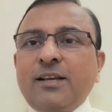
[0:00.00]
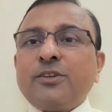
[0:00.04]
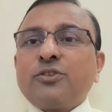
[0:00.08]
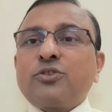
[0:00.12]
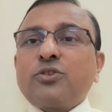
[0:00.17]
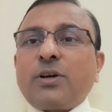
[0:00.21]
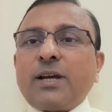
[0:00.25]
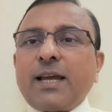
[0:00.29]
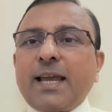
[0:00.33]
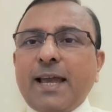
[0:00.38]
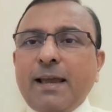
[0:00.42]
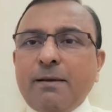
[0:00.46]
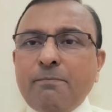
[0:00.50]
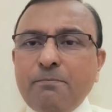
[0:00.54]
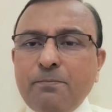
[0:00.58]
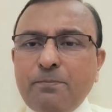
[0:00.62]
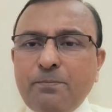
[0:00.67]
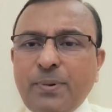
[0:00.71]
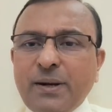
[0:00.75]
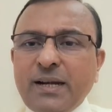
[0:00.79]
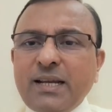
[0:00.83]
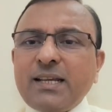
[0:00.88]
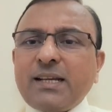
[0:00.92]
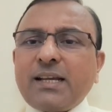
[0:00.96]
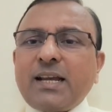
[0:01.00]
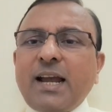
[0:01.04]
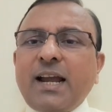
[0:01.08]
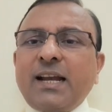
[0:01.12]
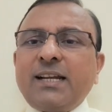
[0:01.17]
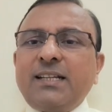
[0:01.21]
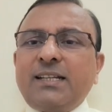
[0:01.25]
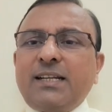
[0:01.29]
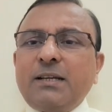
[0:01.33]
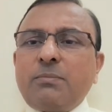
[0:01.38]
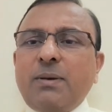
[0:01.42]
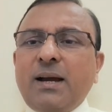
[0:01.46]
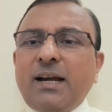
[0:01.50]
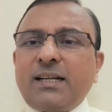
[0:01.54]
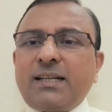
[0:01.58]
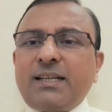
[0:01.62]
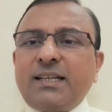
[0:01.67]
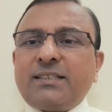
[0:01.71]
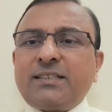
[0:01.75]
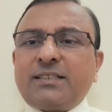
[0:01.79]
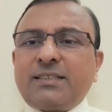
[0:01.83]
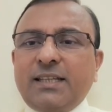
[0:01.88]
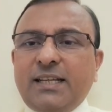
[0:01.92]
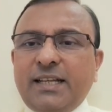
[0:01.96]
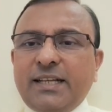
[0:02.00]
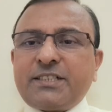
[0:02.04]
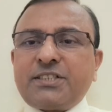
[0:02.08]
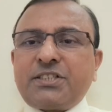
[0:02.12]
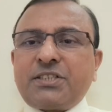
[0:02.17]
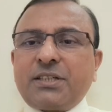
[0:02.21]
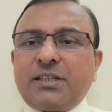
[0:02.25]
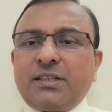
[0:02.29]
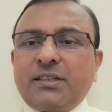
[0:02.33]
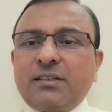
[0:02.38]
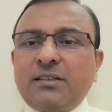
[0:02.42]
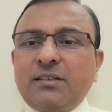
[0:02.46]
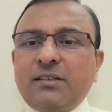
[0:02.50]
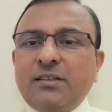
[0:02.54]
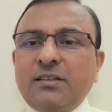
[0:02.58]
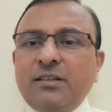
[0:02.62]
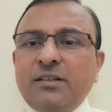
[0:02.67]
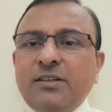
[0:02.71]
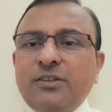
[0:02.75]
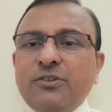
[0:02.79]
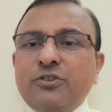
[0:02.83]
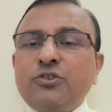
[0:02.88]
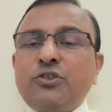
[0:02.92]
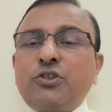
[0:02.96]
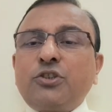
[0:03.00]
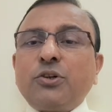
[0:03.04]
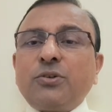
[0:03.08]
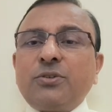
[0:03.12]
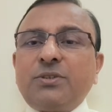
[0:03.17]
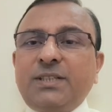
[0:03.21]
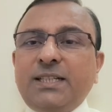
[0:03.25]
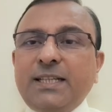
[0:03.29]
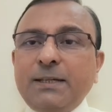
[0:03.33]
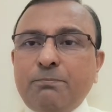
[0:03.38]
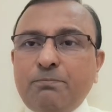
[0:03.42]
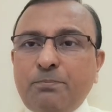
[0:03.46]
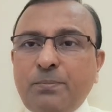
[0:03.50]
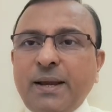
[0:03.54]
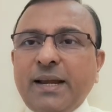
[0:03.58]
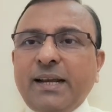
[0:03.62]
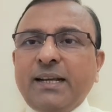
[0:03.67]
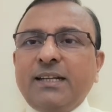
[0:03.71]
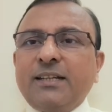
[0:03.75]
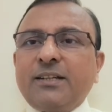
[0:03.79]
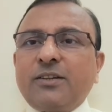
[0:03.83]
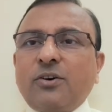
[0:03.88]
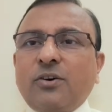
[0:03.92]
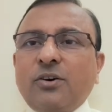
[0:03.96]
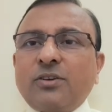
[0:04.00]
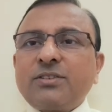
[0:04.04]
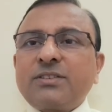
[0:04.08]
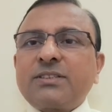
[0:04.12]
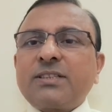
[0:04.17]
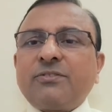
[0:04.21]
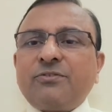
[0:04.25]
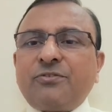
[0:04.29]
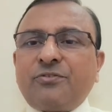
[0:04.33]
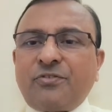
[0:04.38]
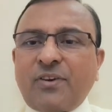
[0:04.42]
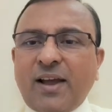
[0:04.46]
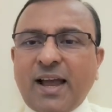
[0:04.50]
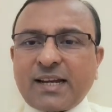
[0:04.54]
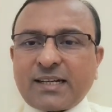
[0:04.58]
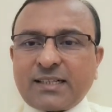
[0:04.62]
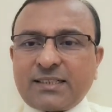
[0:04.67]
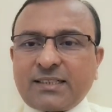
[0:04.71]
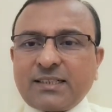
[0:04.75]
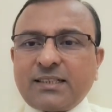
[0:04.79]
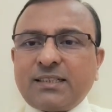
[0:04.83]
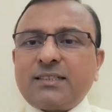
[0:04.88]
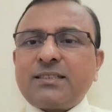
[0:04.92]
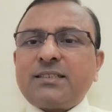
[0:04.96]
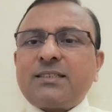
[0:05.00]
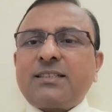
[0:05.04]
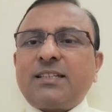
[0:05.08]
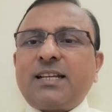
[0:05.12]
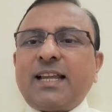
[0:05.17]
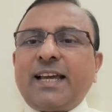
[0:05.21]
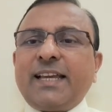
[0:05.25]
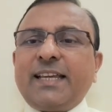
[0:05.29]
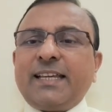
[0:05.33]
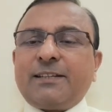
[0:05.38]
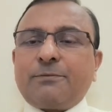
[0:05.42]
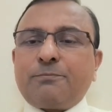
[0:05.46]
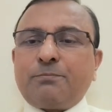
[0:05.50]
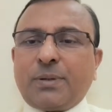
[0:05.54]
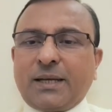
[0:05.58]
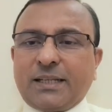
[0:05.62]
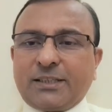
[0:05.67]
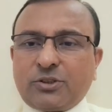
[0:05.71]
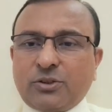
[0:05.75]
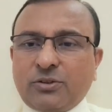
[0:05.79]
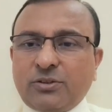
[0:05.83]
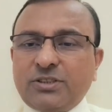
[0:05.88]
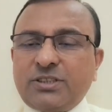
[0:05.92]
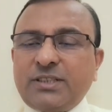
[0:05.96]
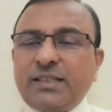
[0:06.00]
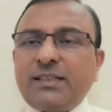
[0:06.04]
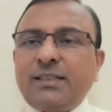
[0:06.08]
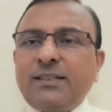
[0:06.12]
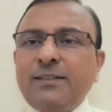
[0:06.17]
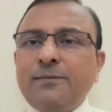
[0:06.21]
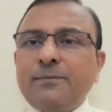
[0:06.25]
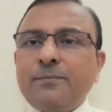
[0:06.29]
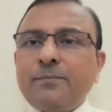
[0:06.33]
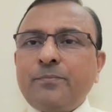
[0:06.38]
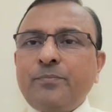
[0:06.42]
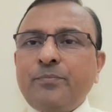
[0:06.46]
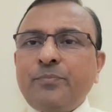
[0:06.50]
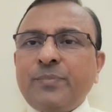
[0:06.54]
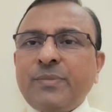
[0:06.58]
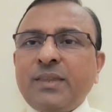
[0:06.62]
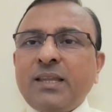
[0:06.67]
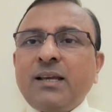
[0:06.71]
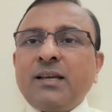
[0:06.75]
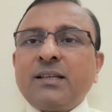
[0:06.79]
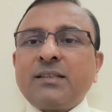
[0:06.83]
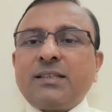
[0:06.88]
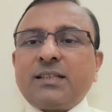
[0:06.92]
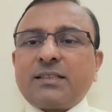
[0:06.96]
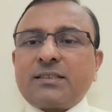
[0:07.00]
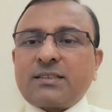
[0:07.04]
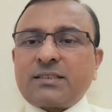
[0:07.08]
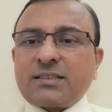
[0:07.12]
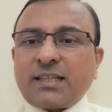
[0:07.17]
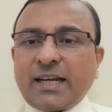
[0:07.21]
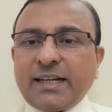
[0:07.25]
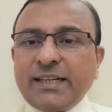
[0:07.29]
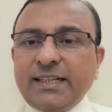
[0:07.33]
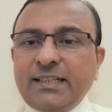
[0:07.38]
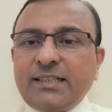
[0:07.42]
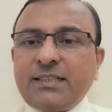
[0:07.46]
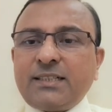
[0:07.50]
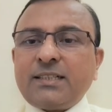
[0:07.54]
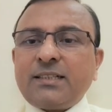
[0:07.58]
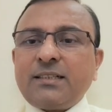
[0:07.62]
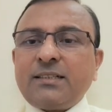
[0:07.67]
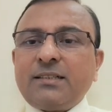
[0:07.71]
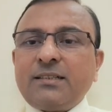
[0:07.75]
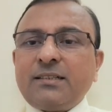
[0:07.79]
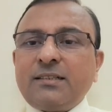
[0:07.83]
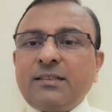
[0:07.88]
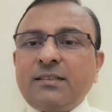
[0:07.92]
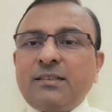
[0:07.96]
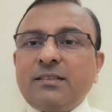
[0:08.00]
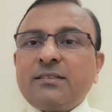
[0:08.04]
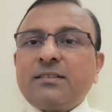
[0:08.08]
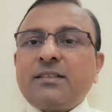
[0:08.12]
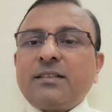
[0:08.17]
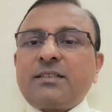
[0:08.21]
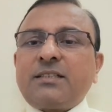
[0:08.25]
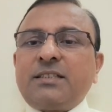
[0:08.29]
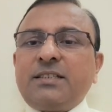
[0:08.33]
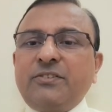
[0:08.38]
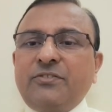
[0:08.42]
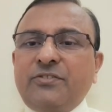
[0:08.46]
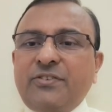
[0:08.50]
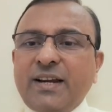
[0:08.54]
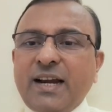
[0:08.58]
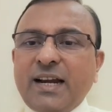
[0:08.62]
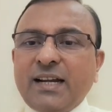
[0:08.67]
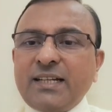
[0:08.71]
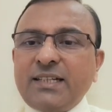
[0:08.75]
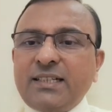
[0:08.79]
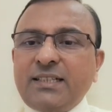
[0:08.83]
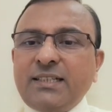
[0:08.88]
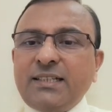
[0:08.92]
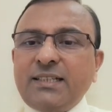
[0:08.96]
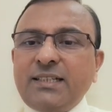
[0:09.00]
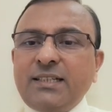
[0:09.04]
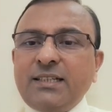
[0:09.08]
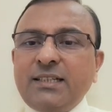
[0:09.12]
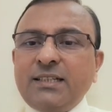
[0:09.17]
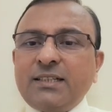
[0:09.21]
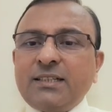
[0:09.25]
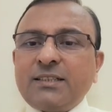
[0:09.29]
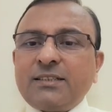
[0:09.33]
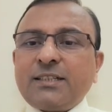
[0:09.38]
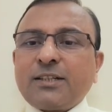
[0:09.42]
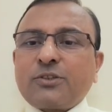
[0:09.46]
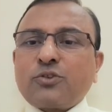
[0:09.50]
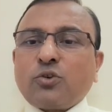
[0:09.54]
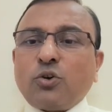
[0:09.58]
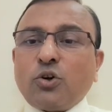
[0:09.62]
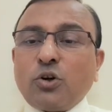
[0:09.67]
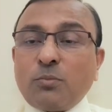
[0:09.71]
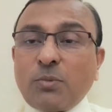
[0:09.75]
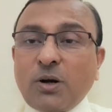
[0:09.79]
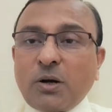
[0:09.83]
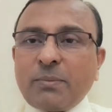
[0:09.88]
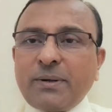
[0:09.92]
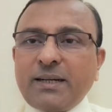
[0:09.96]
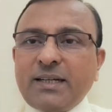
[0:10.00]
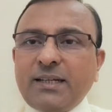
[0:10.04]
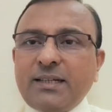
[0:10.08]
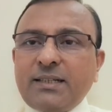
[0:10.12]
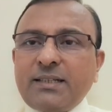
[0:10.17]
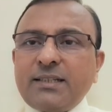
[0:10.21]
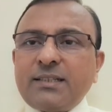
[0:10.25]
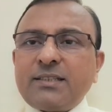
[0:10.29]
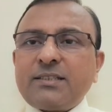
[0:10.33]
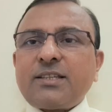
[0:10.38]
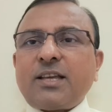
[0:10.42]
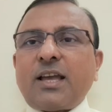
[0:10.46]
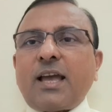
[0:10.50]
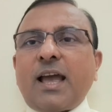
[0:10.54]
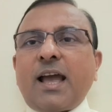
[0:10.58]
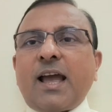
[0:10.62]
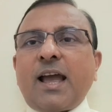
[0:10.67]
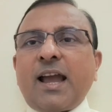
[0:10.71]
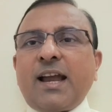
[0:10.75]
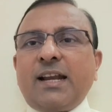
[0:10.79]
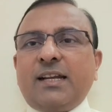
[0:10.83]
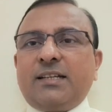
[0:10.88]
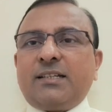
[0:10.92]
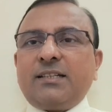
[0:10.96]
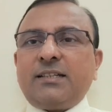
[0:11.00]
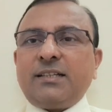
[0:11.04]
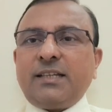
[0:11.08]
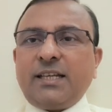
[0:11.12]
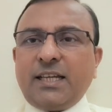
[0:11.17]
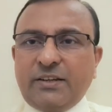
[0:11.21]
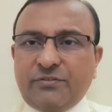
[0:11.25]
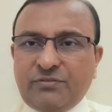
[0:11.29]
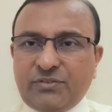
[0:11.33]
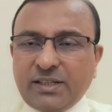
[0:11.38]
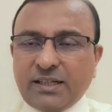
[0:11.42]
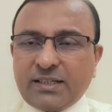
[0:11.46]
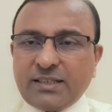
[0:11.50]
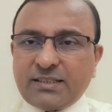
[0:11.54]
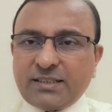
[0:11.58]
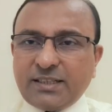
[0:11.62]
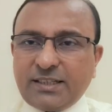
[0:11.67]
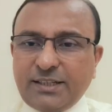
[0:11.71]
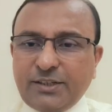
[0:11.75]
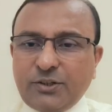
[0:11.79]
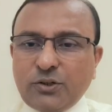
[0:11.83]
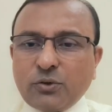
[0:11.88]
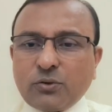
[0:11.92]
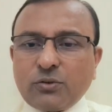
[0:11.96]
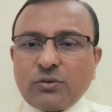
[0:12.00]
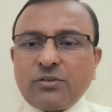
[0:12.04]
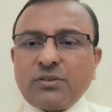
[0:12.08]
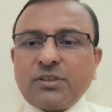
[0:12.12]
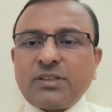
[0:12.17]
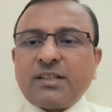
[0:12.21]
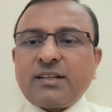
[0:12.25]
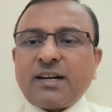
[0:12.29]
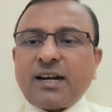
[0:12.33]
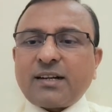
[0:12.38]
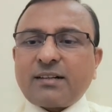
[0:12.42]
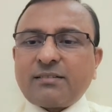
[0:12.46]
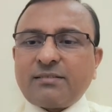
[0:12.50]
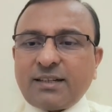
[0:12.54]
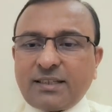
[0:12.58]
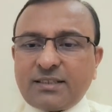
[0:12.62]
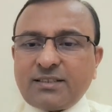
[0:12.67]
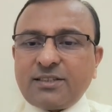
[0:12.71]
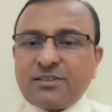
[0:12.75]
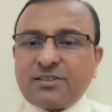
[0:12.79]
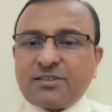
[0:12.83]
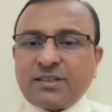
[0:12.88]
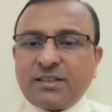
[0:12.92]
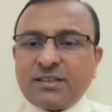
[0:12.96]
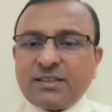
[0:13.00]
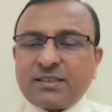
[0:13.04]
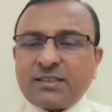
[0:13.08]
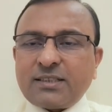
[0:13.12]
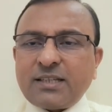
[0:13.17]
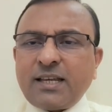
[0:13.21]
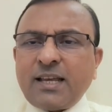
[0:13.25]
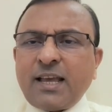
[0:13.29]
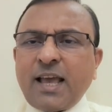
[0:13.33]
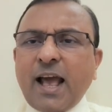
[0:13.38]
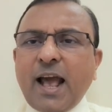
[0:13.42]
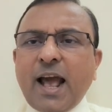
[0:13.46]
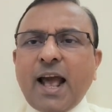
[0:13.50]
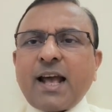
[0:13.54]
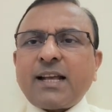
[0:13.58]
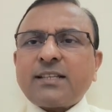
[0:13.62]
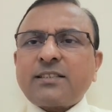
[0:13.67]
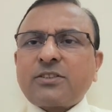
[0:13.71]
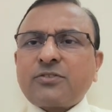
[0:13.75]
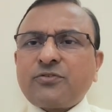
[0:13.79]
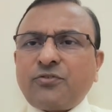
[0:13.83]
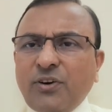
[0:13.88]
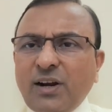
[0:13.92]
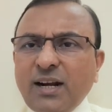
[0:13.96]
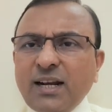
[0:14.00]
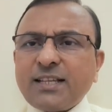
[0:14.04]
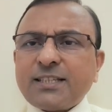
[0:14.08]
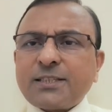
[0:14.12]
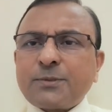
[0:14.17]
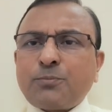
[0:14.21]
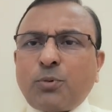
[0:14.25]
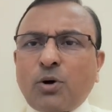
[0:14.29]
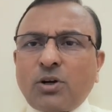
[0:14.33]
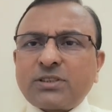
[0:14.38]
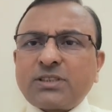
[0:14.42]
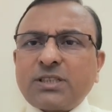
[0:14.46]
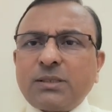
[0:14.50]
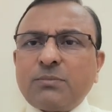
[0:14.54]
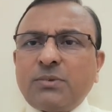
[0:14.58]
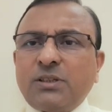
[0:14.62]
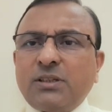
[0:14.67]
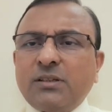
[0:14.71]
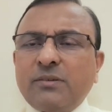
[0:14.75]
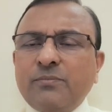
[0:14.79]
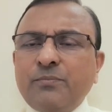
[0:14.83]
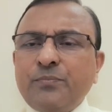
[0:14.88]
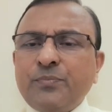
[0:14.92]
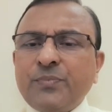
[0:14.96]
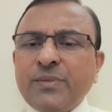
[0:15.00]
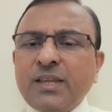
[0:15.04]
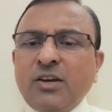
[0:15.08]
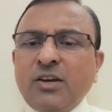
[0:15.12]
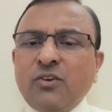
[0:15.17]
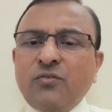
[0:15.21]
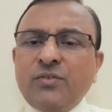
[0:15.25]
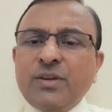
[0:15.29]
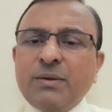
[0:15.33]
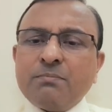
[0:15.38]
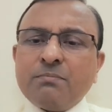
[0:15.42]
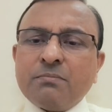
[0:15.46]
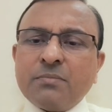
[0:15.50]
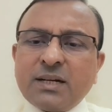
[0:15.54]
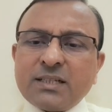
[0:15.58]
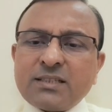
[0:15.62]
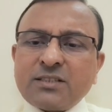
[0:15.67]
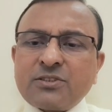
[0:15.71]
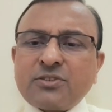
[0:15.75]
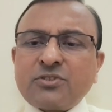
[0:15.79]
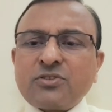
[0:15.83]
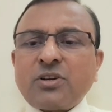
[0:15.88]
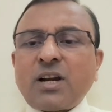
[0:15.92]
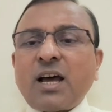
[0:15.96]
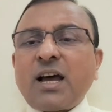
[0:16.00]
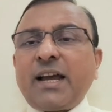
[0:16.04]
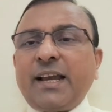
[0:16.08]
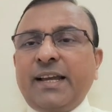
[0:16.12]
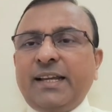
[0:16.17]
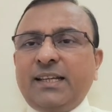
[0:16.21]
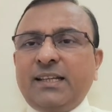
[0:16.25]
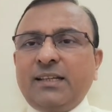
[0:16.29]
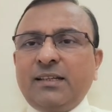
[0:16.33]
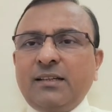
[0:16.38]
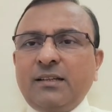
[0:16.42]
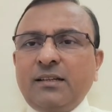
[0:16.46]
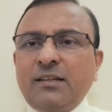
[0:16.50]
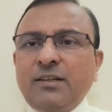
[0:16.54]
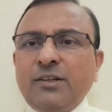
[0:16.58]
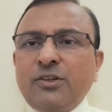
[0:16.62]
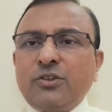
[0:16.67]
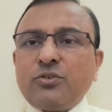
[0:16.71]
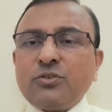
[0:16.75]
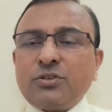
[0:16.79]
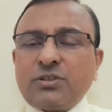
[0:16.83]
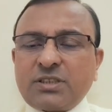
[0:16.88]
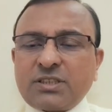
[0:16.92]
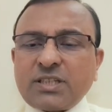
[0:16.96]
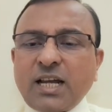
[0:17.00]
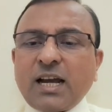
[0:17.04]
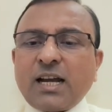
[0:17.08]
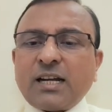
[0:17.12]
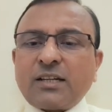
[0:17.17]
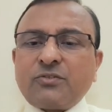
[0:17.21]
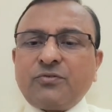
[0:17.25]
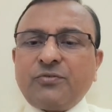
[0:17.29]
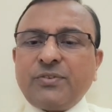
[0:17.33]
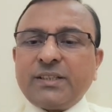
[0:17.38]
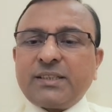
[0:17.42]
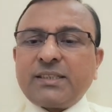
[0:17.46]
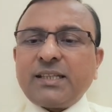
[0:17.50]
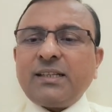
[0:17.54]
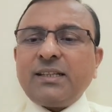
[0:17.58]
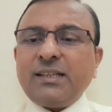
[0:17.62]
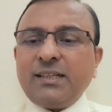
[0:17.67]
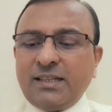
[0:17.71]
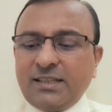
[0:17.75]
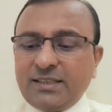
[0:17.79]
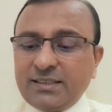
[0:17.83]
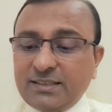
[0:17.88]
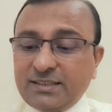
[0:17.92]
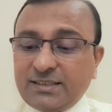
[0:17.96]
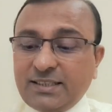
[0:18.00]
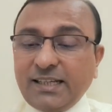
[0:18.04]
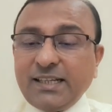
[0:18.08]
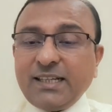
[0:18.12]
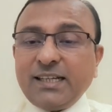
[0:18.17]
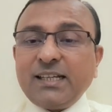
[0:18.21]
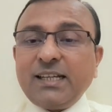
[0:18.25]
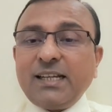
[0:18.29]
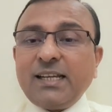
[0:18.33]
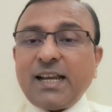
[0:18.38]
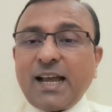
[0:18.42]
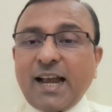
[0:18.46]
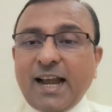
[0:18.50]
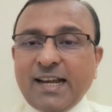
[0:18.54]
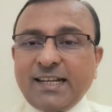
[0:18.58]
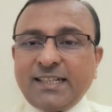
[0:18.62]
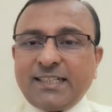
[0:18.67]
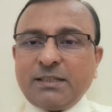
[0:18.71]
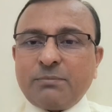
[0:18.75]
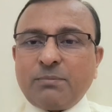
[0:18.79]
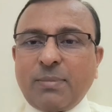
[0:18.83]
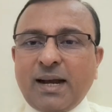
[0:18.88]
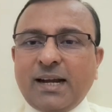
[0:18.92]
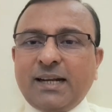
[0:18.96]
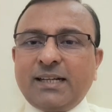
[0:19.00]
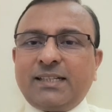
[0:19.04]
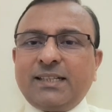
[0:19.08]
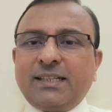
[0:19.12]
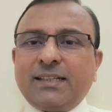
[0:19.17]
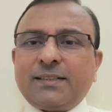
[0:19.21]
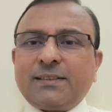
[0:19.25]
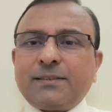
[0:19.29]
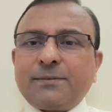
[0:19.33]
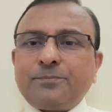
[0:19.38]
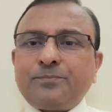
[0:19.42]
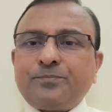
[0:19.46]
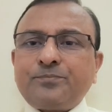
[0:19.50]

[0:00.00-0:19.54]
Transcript: So empiric antibiotic selection should depend on some factors like pathogen, the site, the severity, the comorbidities, and if there is any known drug resistance. As far as possible, we must try to start with a single antibiotic.